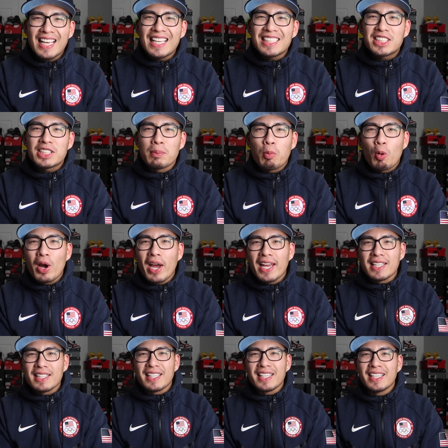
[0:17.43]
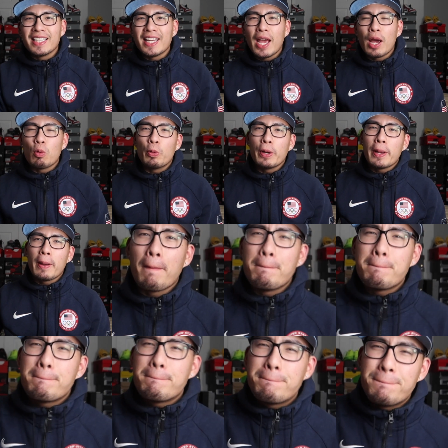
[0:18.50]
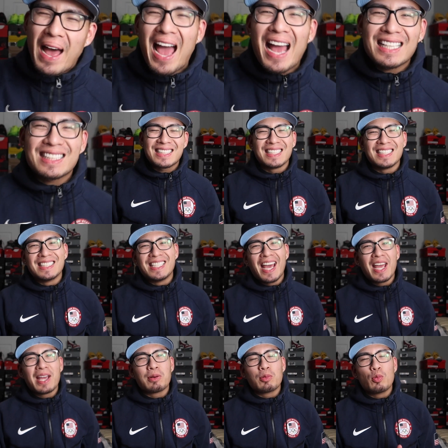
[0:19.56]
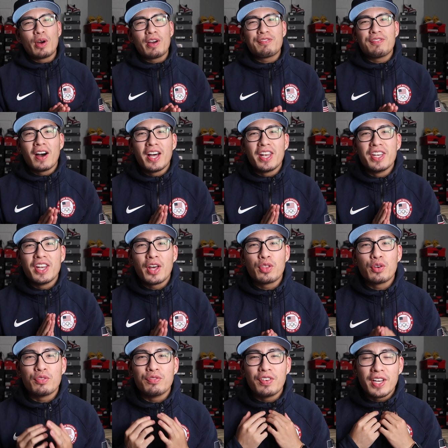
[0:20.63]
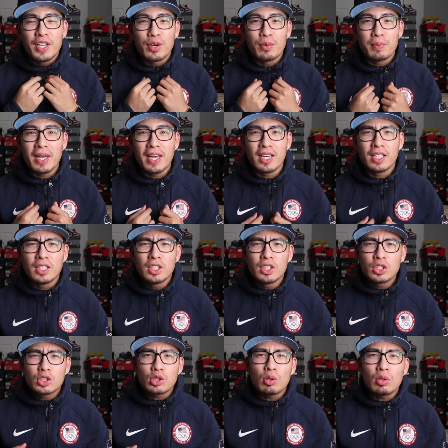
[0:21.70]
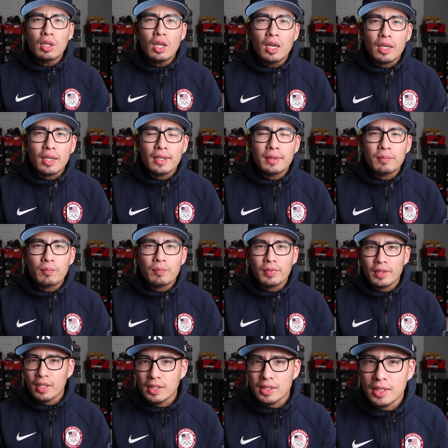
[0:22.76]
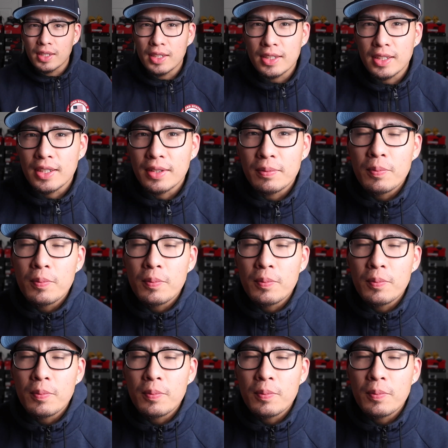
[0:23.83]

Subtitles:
It's your boy ALin, and we're back today with another video, man. So look, listen.